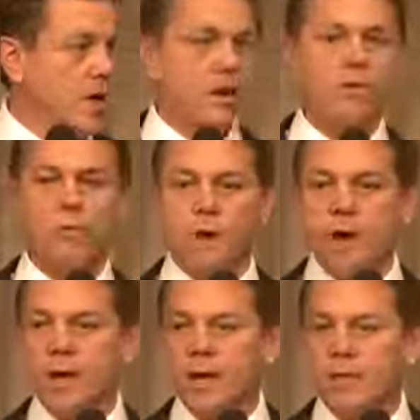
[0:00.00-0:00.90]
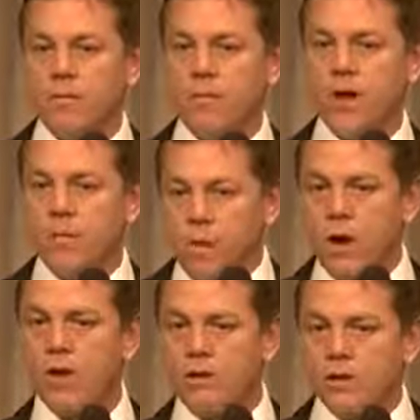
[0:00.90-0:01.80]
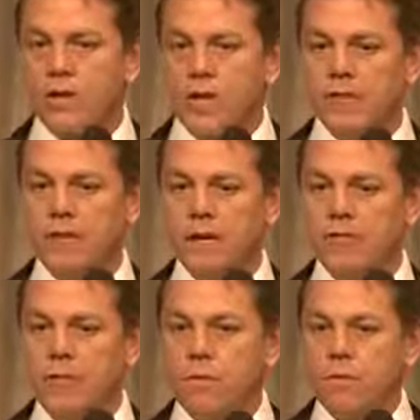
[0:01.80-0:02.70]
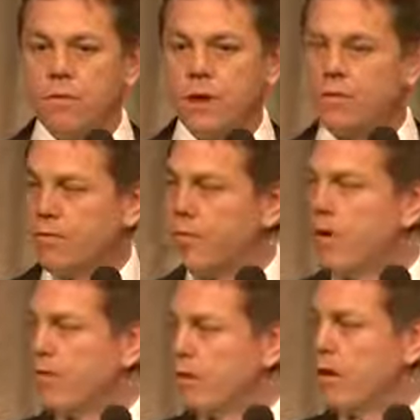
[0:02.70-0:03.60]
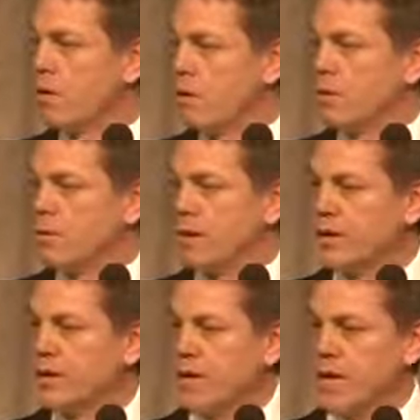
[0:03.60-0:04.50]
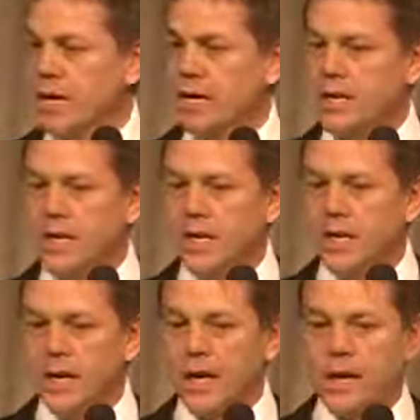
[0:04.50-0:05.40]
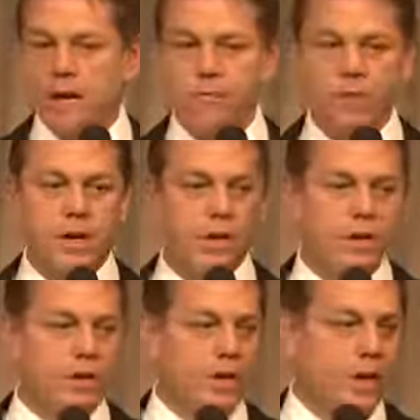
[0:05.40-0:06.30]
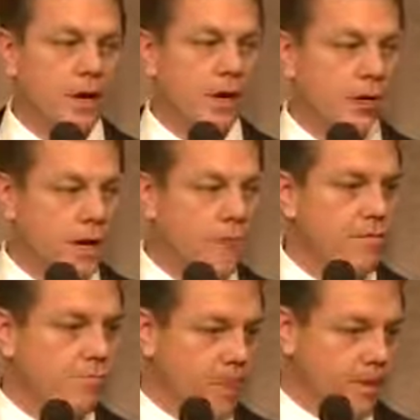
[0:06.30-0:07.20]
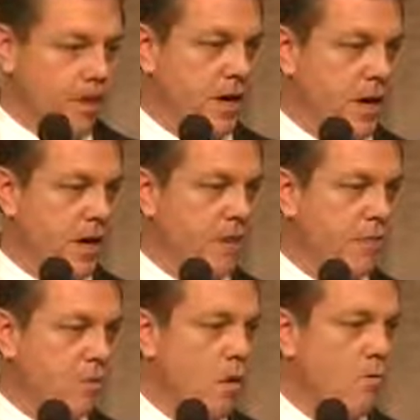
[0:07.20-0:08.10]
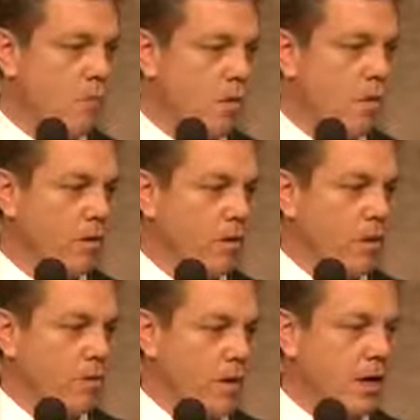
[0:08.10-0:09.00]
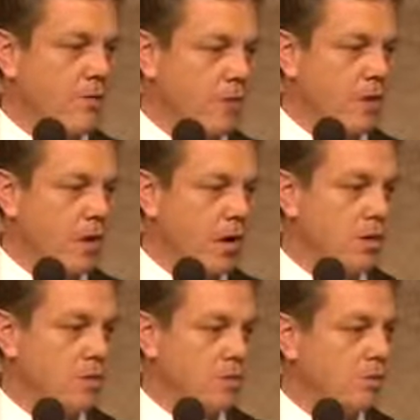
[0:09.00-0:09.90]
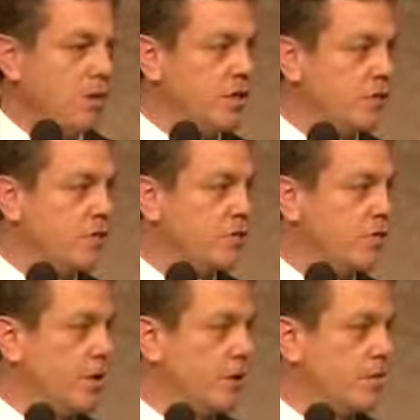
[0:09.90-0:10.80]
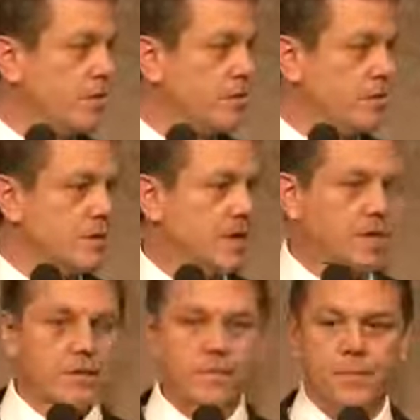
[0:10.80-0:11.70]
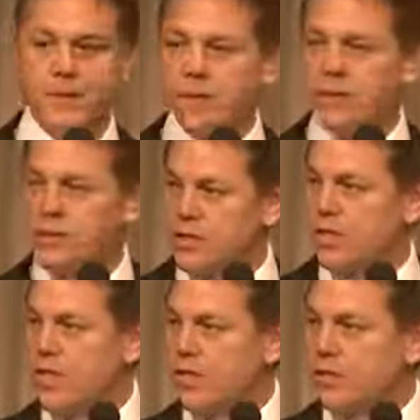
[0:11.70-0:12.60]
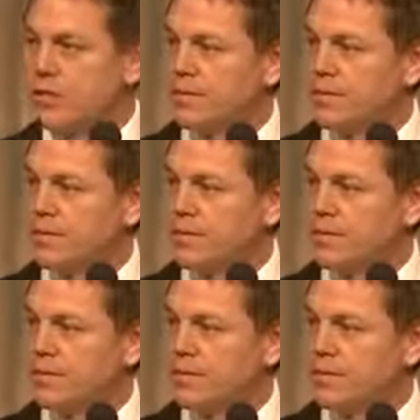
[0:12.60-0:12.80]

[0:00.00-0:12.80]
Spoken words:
underwriting a wonderful evening for all of our award winners tonight. And if we could give one more round of applause to each of those winners. And you could